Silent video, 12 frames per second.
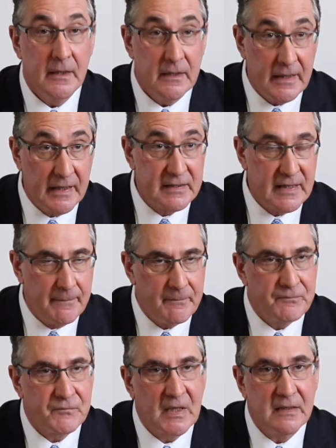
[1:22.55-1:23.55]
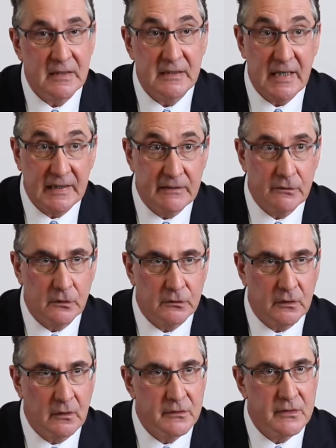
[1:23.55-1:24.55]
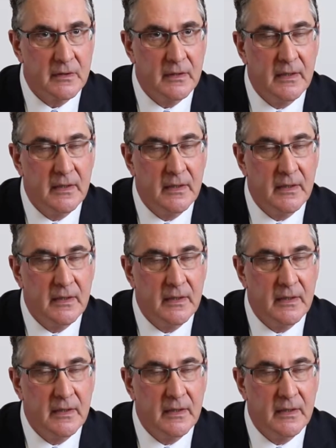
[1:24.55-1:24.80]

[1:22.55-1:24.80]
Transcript: Next up, detective controls.